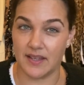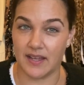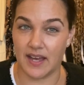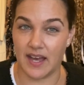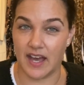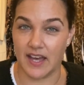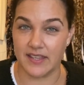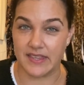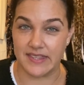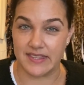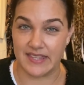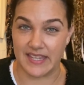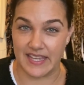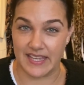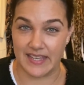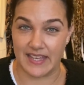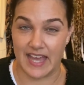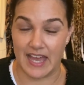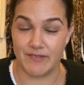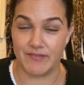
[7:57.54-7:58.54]
I
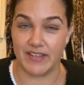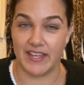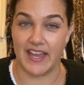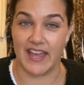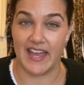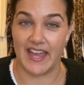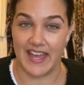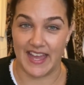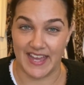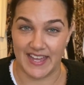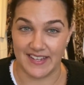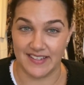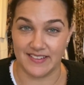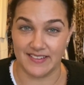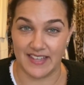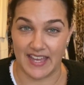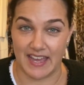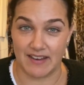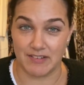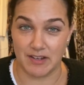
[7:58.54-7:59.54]
think having a hand
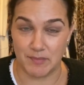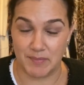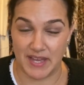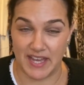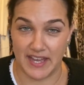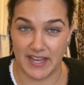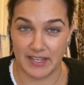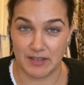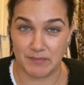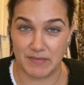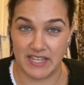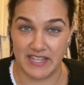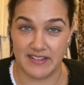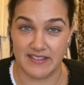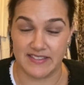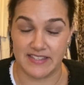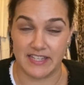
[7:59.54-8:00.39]
carry bag means that